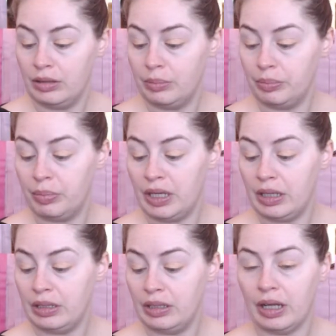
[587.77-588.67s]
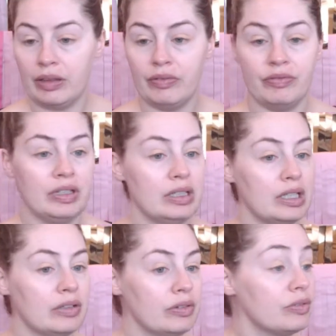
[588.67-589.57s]
But I feel
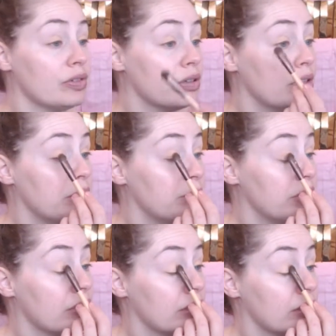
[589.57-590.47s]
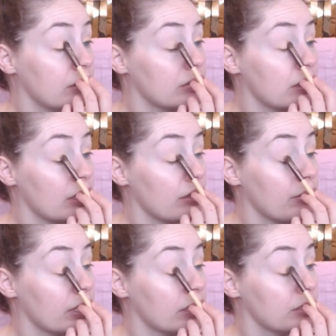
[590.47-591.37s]
like for Green Beauty News, I
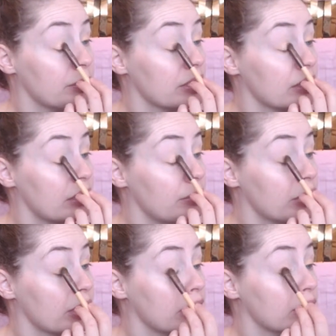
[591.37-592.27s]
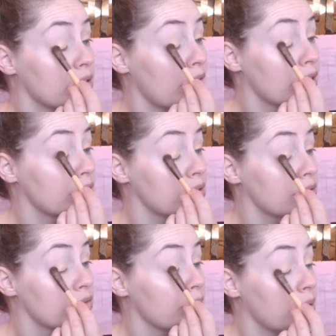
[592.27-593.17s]
want it to be a lot more interactive.
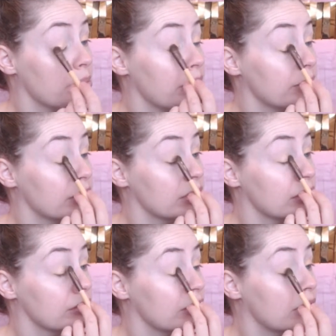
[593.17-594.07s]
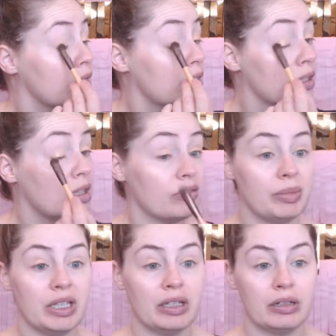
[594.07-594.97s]
I want people to give
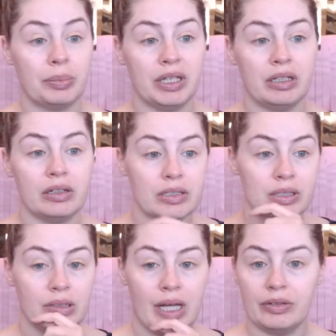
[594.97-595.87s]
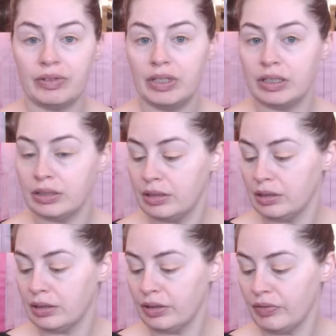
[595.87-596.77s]
me their opinions live on
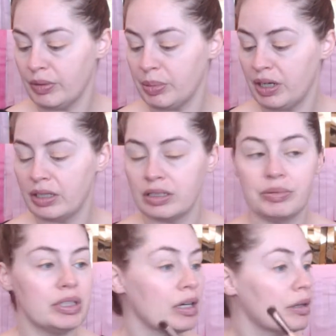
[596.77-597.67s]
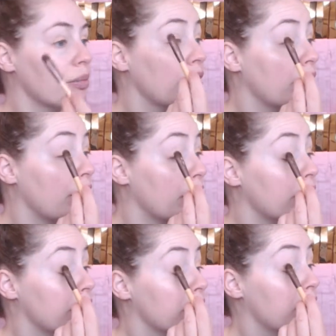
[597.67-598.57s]
all of the products we're talking about,
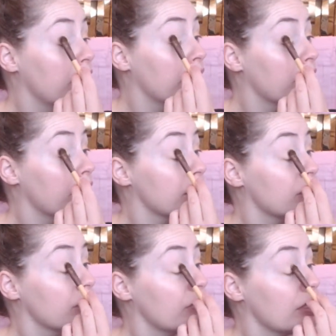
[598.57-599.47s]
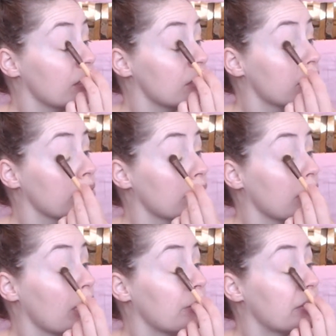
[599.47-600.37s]
and so far that's not really
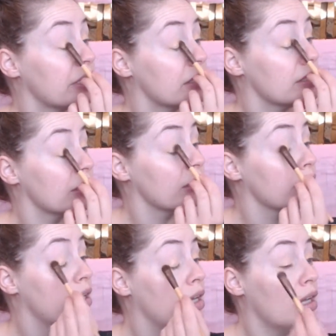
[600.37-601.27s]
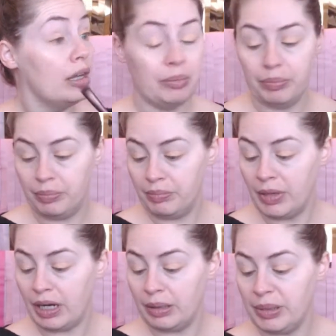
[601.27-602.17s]
happening, so
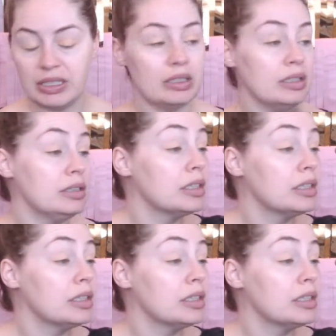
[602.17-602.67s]
I basically did